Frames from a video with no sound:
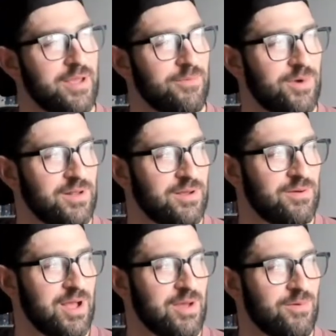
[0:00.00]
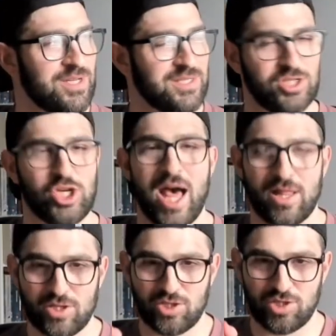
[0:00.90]
And what is
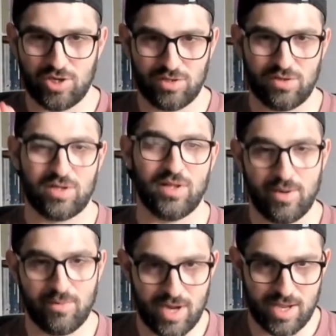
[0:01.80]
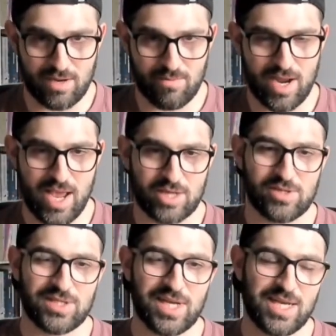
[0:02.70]
challenge going to look like when I
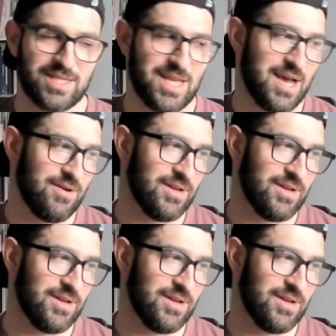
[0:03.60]
exercise now?